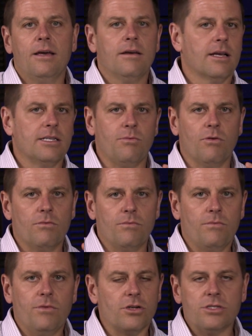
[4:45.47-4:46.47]
because
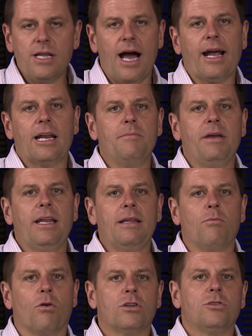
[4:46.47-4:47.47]
there's not going to be any
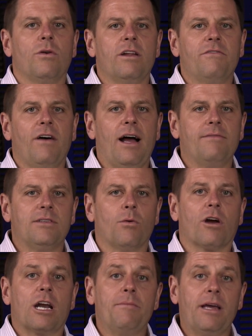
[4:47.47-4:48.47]
more 25s that we're
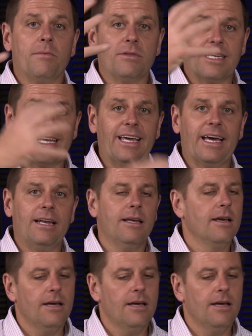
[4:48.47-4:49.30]
going to be able to get